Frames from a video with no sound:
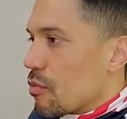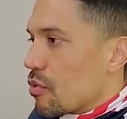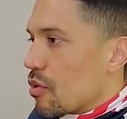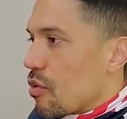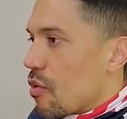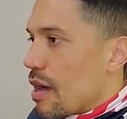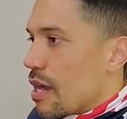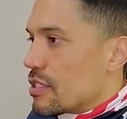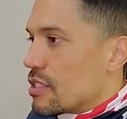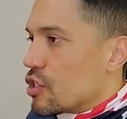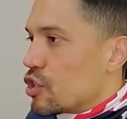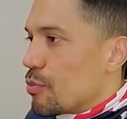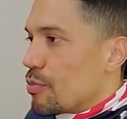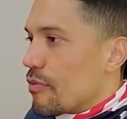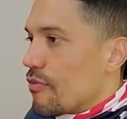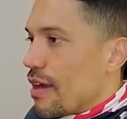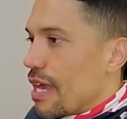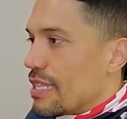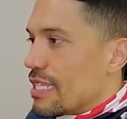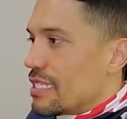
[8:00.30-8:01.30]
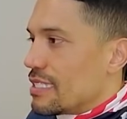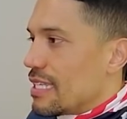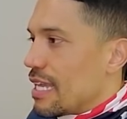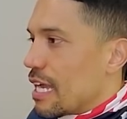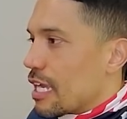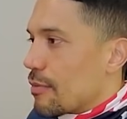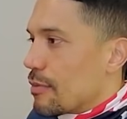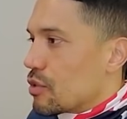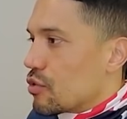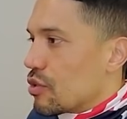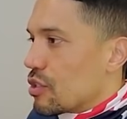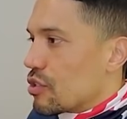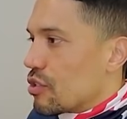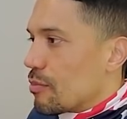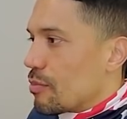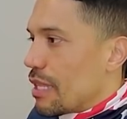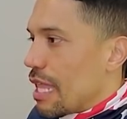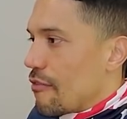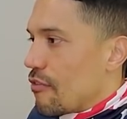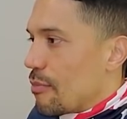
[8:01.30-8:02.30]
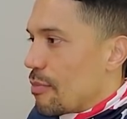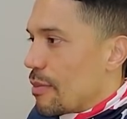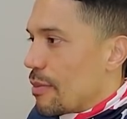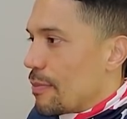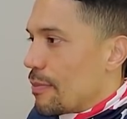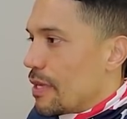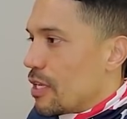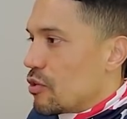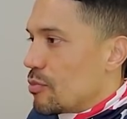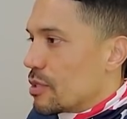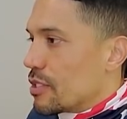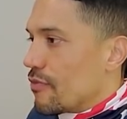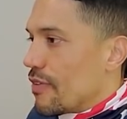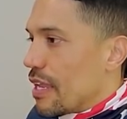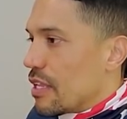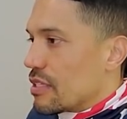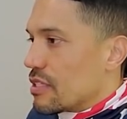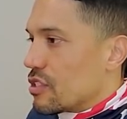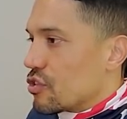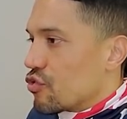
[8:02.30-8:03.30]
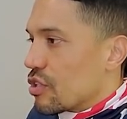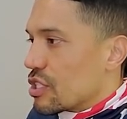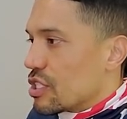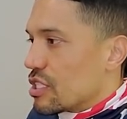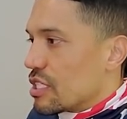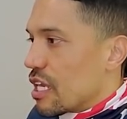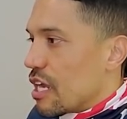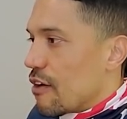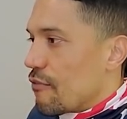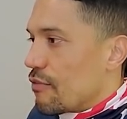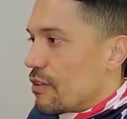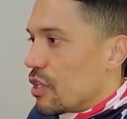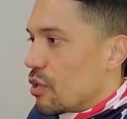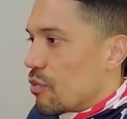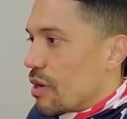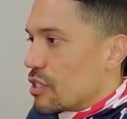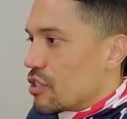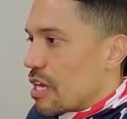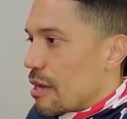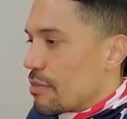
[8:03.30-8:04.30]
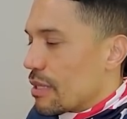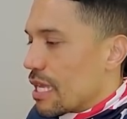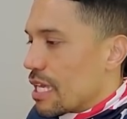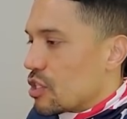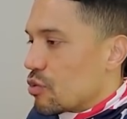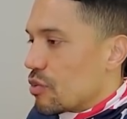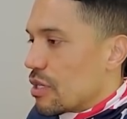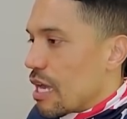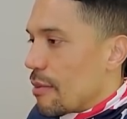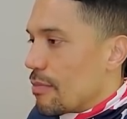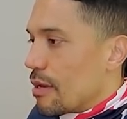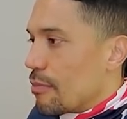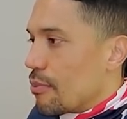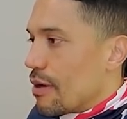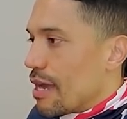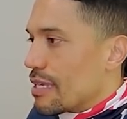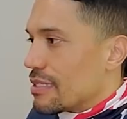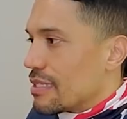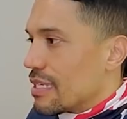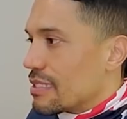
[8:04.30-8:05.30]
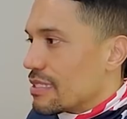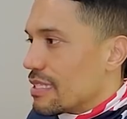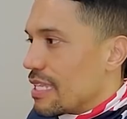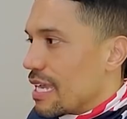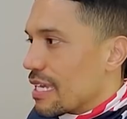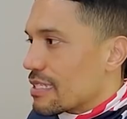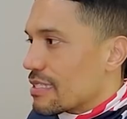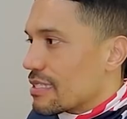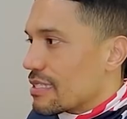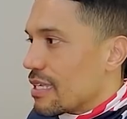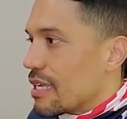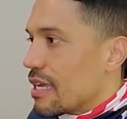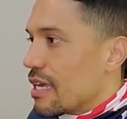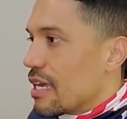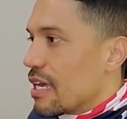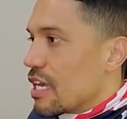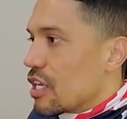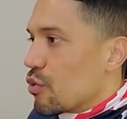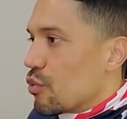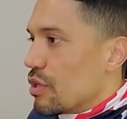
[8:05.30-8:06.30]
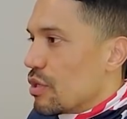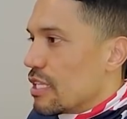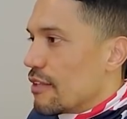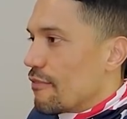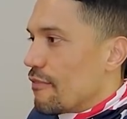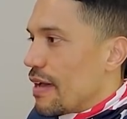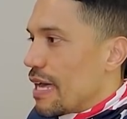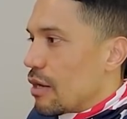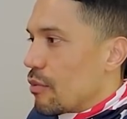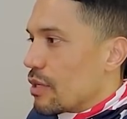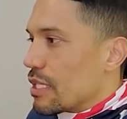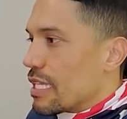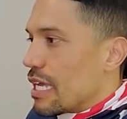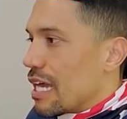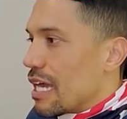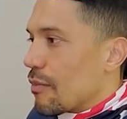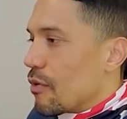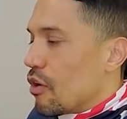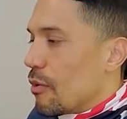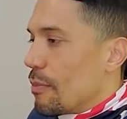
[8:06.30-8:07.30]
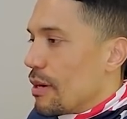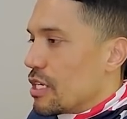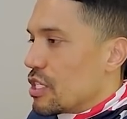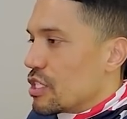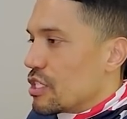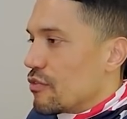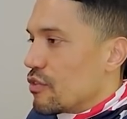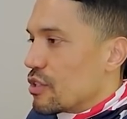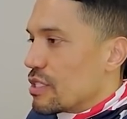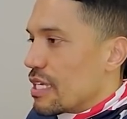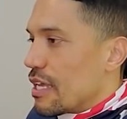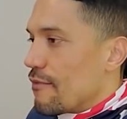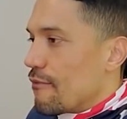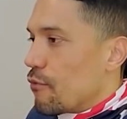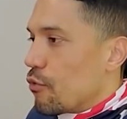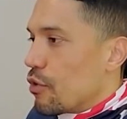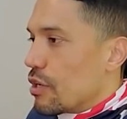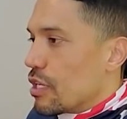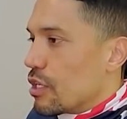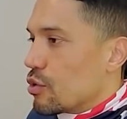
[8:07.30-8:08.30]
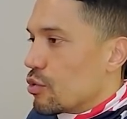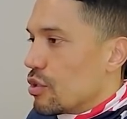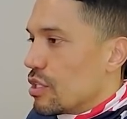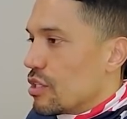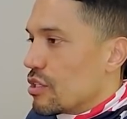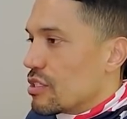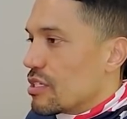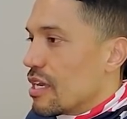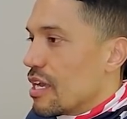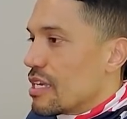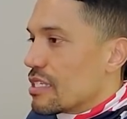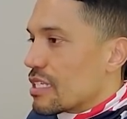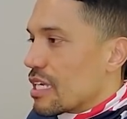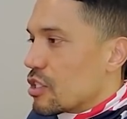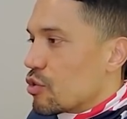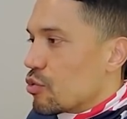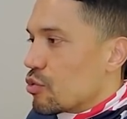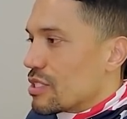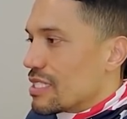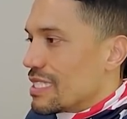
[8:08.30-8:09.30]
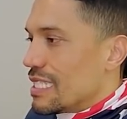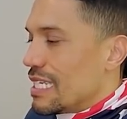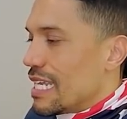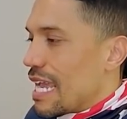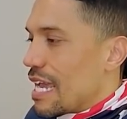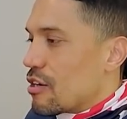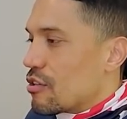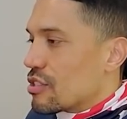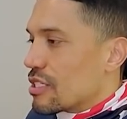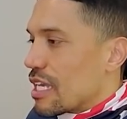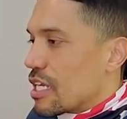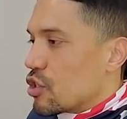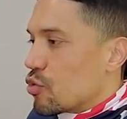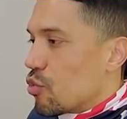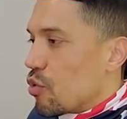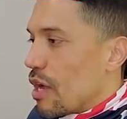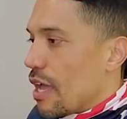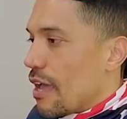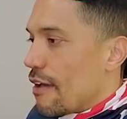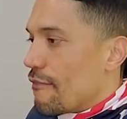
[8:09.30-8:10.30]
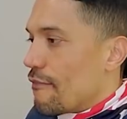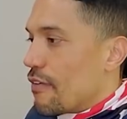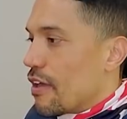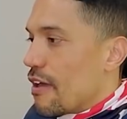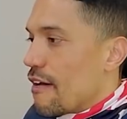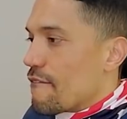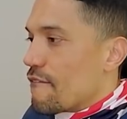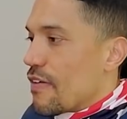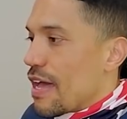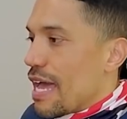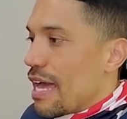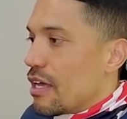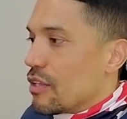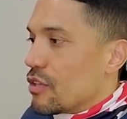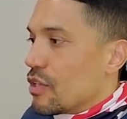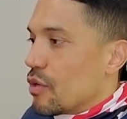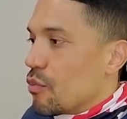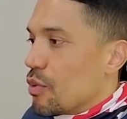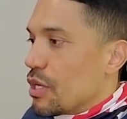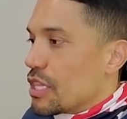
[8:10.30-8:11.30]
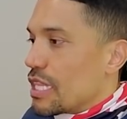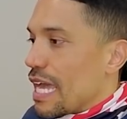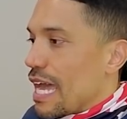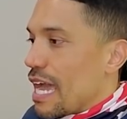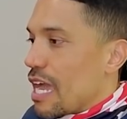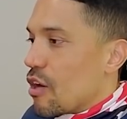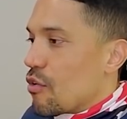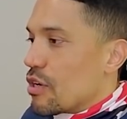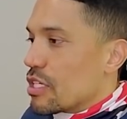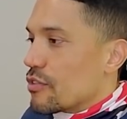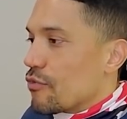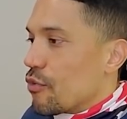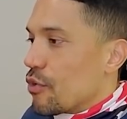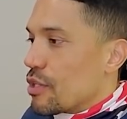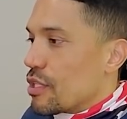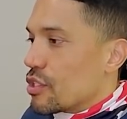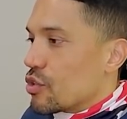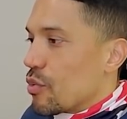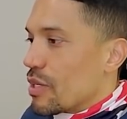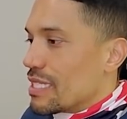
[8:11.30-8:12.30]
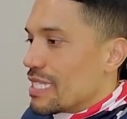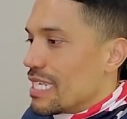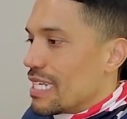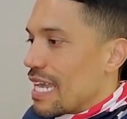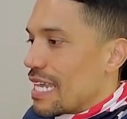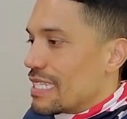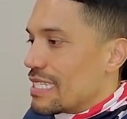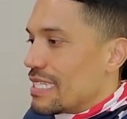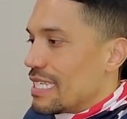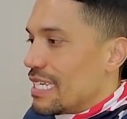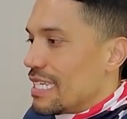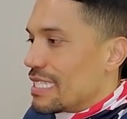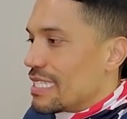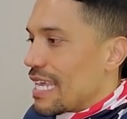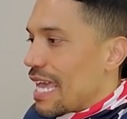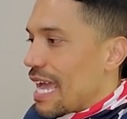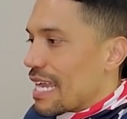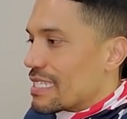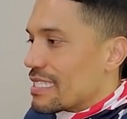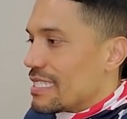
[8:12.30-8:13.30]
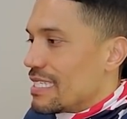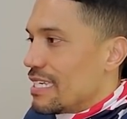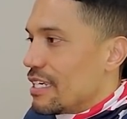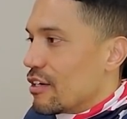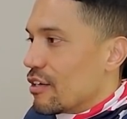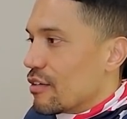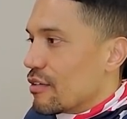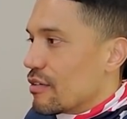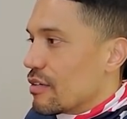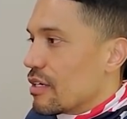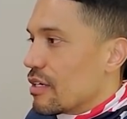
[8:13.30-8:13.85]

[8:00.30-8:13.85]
requires that you provide these documents in order to apply for PPP. You must follow these instructions carefully, otherwise your application will not be processed. Next, you will need the following document: all pages of your 1040, including your Schedule C and or Schedule F, filed with the IRS for the 2019 tax year.